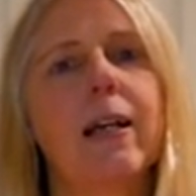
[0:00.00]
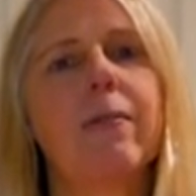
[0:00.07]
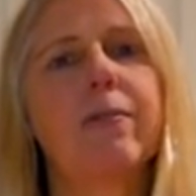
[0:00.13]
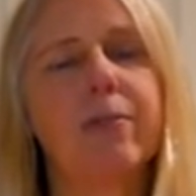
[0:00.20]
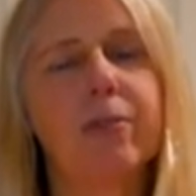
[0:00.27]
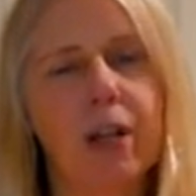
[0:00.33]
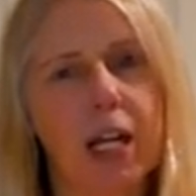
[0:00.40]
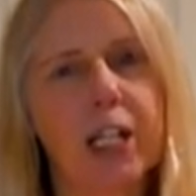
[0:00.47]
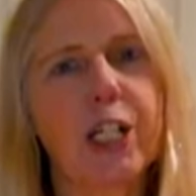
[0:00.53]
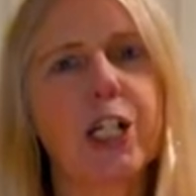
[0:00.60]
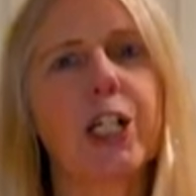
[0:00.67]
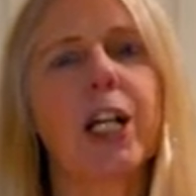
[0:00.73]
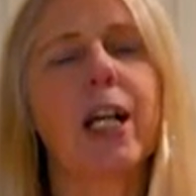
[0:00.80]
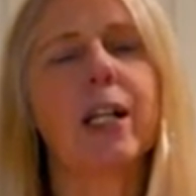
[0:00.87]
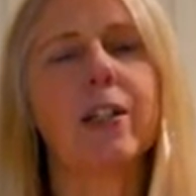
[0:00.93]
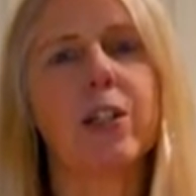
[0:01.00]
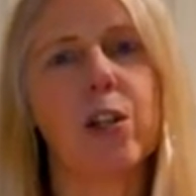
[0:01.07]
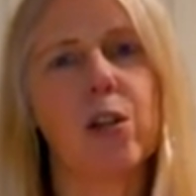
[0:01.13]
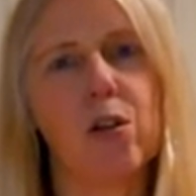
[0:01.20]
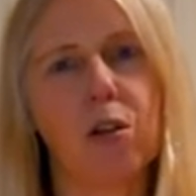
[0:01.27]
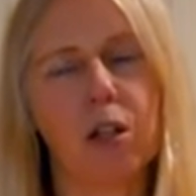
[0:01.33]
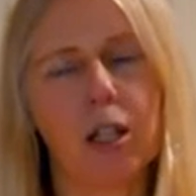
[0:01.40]
fresh and
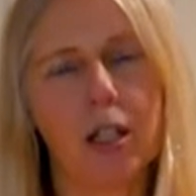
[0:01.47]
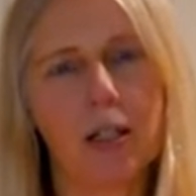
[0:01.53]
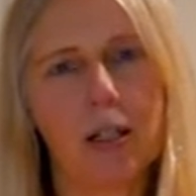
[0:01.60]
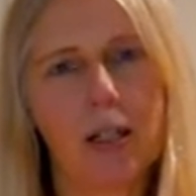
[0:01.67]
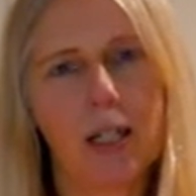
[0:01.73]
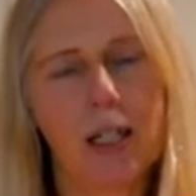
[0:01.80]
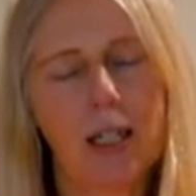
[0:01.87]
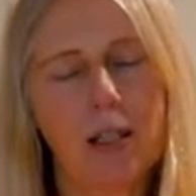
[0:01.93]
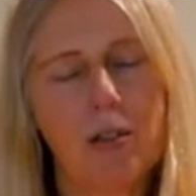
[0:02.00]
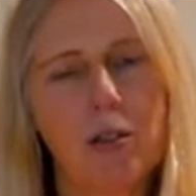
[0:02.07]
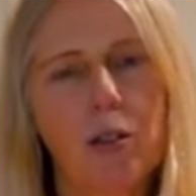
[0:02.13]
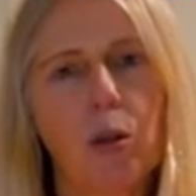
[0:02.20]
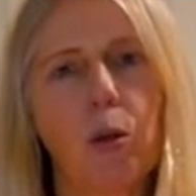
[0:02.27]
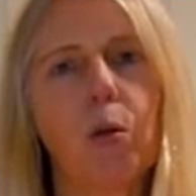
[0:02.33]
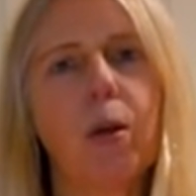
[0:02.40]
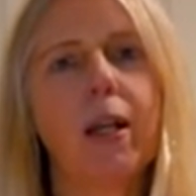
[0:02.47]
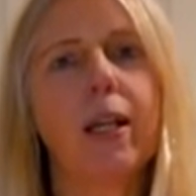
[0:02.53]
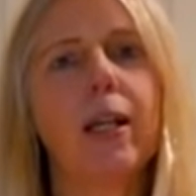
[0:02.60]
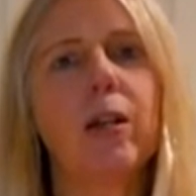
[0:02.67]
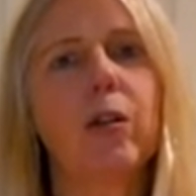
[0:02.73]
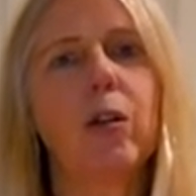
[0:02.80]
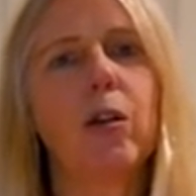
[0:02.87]
young. So
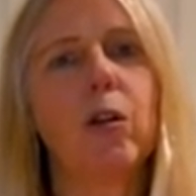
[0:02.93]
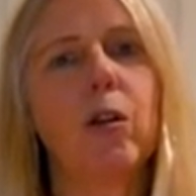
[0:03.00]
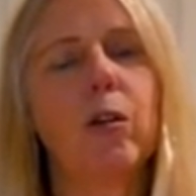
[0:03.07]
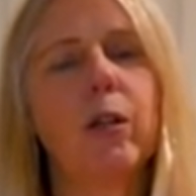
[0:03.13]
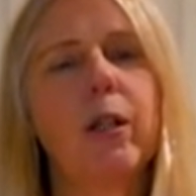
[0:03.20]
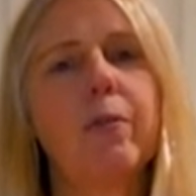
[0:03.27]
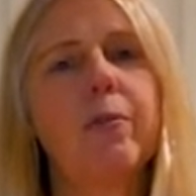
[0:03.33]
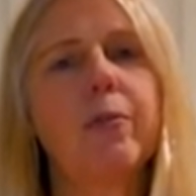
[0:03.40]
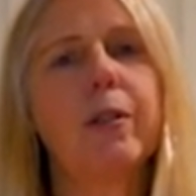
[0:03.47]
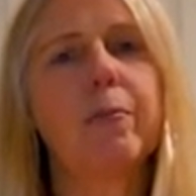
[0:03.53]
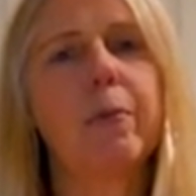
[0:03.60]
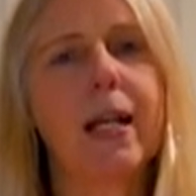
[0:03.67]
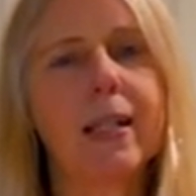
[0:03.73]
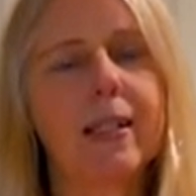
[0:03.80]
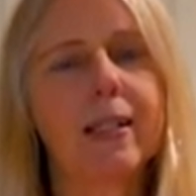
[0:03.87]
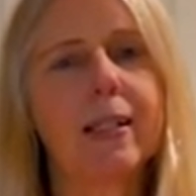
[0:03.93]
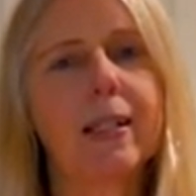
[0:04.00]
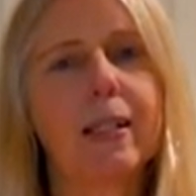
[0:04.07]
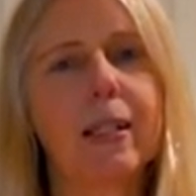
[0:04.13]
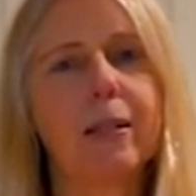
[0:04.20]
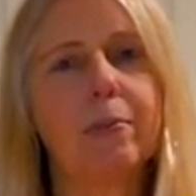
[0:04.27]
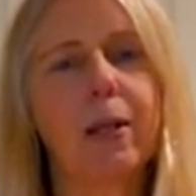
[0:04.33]
you're looking for the
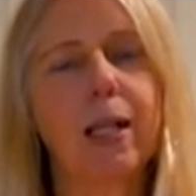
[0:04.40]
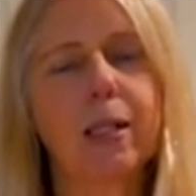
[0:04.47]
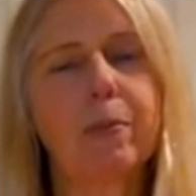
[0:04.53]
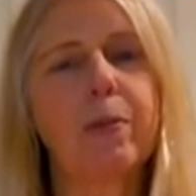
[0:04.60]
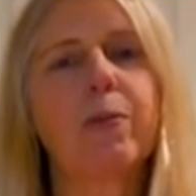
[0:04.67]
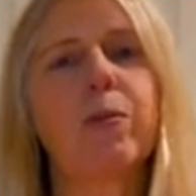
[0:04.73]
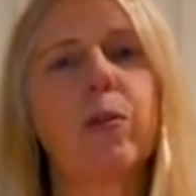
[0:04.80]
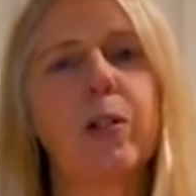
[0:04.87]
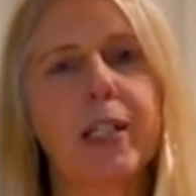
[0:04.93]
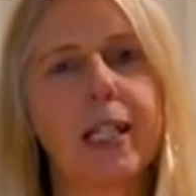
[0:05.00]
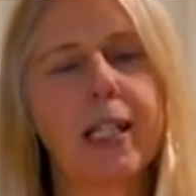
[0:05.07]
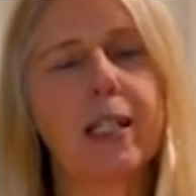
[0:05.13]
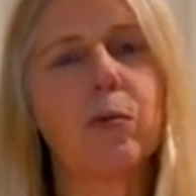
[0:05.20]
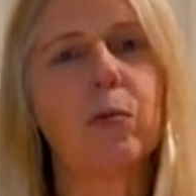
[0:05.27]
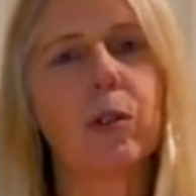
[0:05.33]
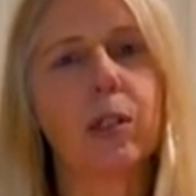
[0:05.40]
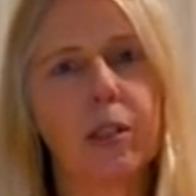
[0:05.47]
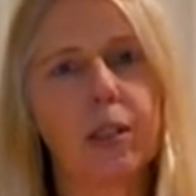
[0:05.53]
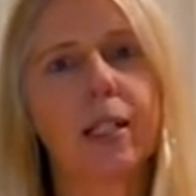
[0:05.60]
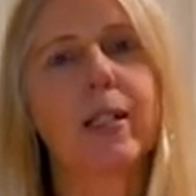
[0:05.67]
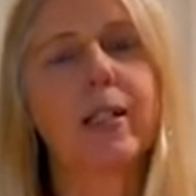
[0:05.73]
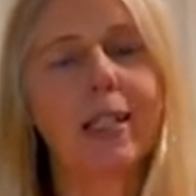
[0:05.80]
best before date
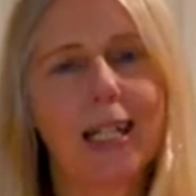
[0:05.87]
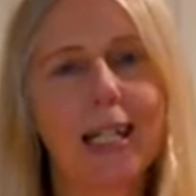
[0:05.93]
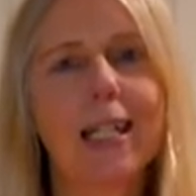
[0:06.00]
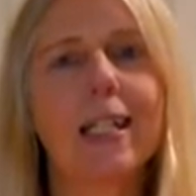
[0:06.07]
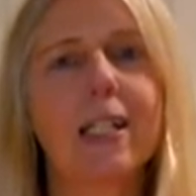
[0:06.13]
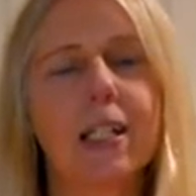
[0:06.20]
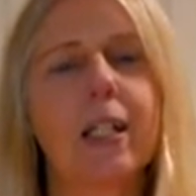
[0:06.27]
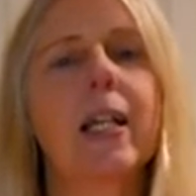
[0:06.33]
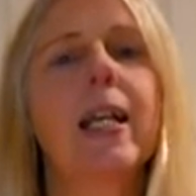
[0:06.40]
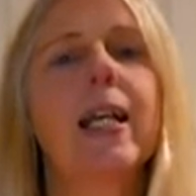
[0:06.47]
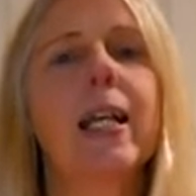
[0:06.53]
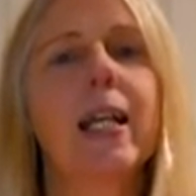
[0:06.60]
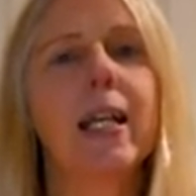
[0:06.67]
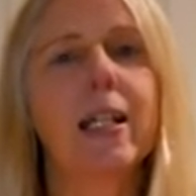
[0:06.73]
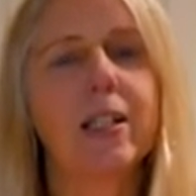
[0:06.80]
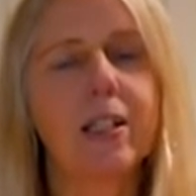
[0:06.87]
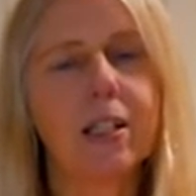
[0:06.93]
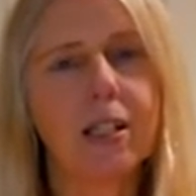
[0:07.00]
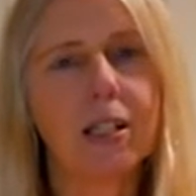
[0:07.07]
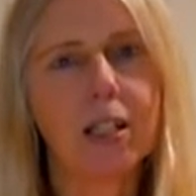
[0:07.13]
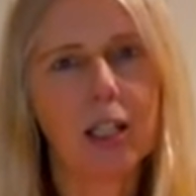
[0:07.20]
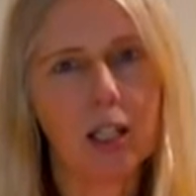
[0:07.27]
that tells you it's
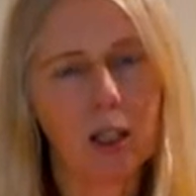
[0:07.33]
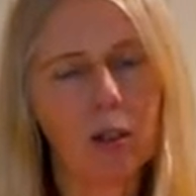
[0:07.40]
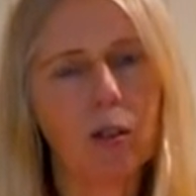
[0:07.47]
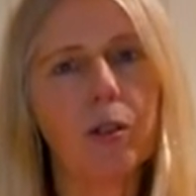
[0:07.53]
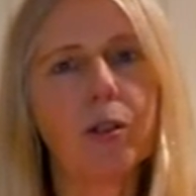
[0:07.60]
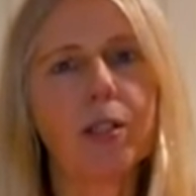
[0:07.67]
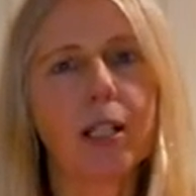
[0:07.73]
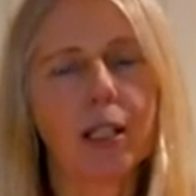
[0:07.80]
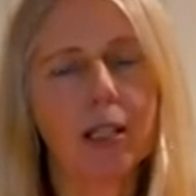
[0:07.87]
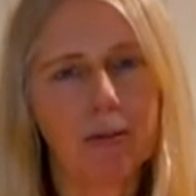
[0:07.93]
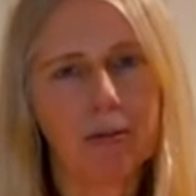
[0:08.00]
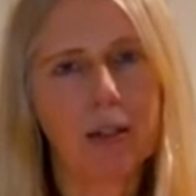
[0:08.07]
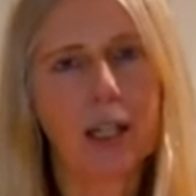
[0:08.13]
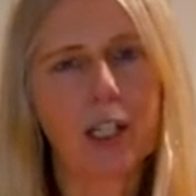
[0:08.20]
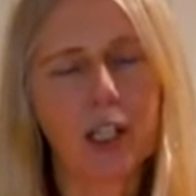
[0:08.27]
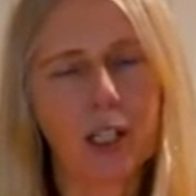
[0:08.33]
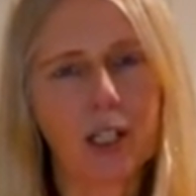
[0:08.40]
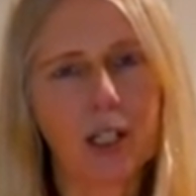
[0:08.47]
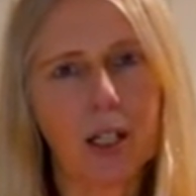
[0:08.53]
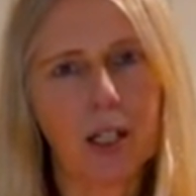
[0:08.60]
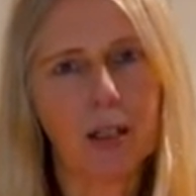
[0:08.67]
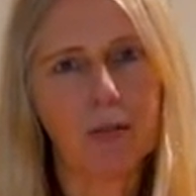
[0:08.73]
the youngest and the
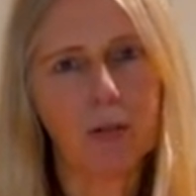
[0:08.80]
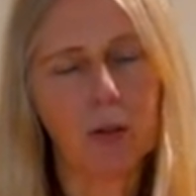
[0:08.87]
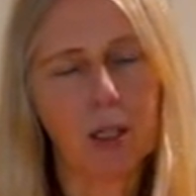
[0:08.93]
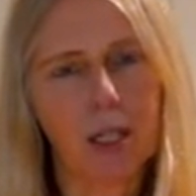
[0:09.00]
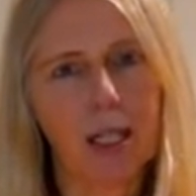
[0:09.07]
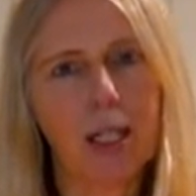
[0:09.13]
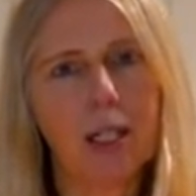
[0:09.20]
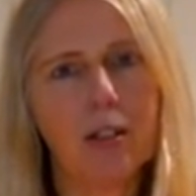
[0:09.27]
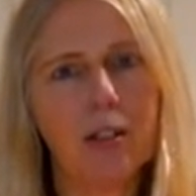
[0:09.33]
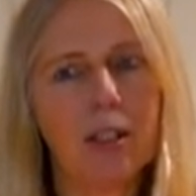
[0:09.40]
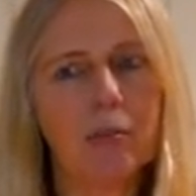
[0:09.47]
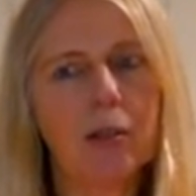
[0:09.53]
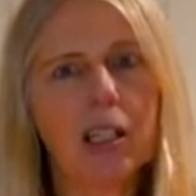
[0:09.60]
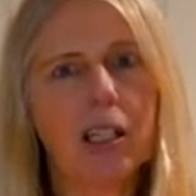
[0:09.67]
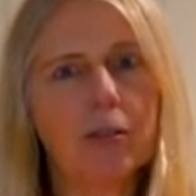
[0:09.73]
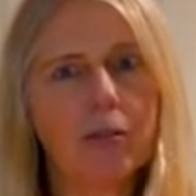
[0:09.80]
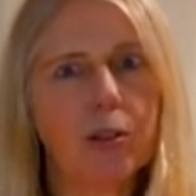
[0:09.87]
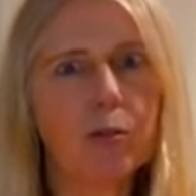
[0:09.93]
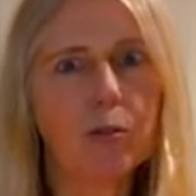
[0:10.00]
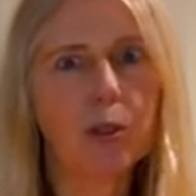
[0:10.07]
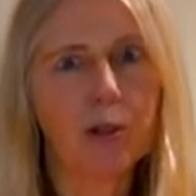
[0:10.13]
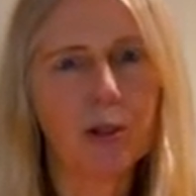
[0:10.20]
freshest olive oil. So you might have to
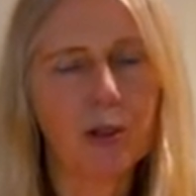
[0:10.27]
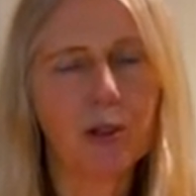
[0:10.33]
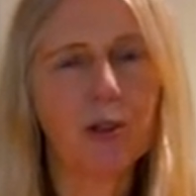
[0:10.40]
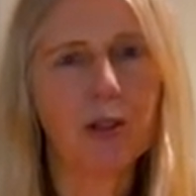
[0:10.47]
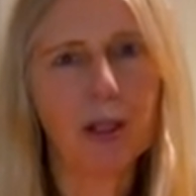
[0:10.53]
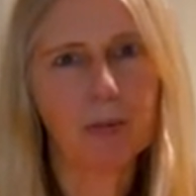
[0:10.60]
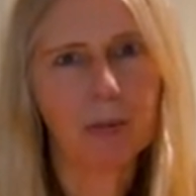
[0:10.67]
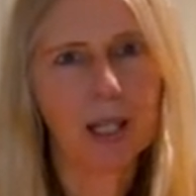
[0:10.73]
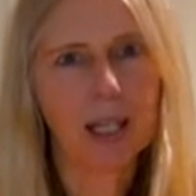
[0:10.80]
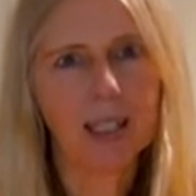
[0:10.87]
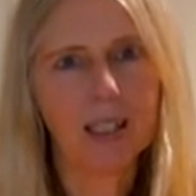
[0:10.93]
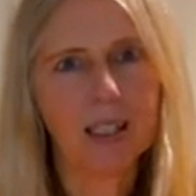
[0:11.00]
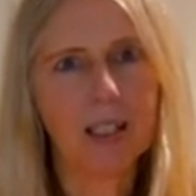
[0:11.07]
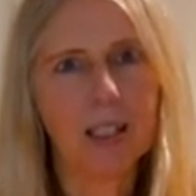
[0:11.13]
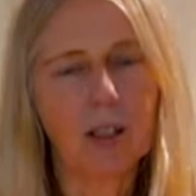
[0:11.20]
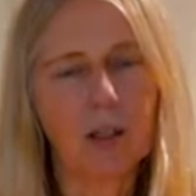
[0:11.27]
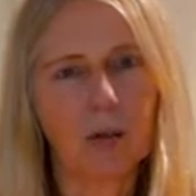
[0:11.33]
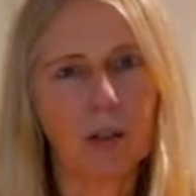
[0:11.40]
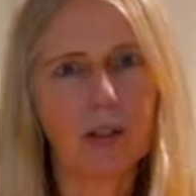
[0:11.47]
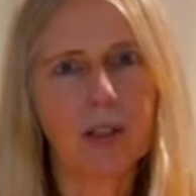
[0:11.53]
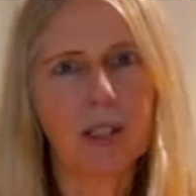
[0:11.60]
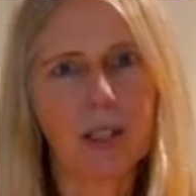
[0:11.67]
root through them, and
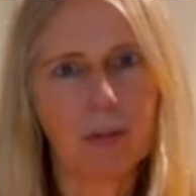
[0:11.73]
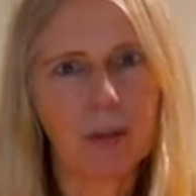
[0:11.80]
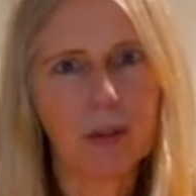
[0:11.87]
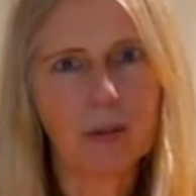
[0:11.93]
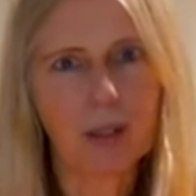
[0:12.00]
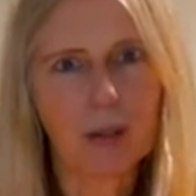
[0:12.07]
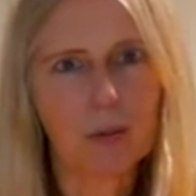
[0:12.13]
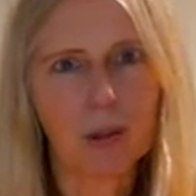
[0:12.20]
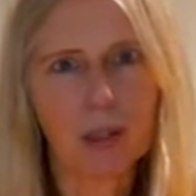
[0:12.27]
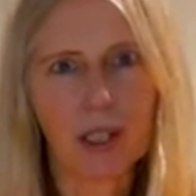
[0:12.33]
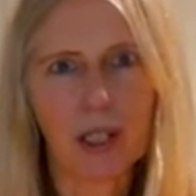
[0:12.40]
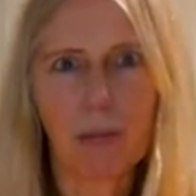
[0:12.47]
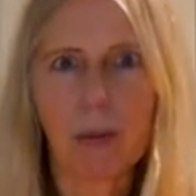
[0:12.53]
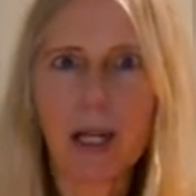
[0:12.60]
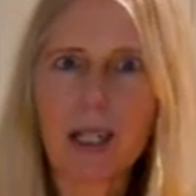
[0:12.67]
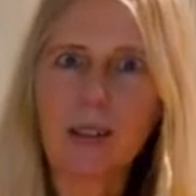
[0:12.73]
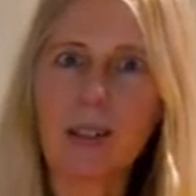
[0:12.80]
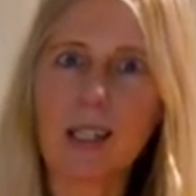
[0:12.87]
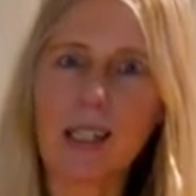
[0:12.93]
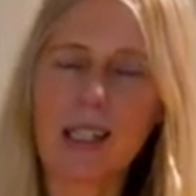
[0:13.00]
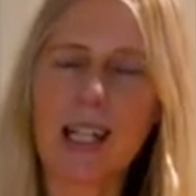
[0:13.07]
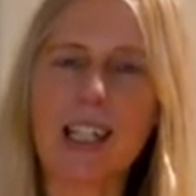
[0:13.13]
because sometimes they're put at the back, so
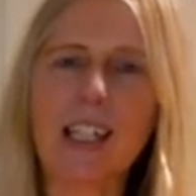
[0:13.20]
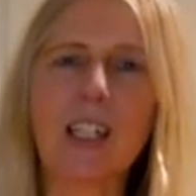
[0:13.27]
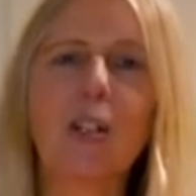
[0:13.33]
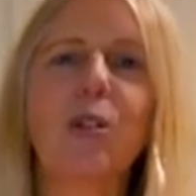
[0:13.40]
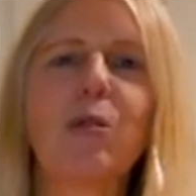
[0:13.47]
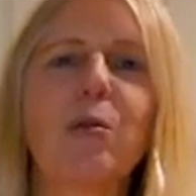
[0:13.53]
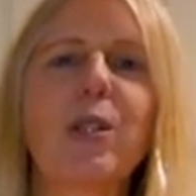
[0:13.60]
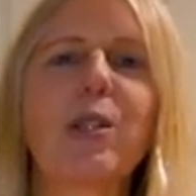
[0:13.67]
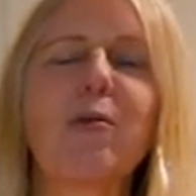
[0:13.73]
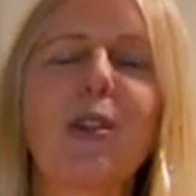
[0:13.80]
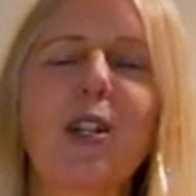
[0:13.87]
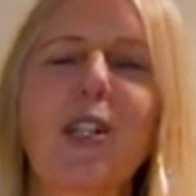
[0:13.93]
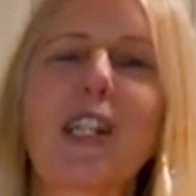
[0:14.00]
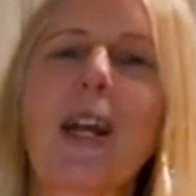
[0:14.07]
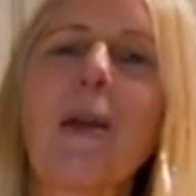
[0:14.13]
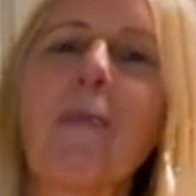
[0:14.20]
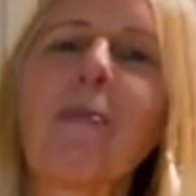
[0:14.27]
they sell the old ones first.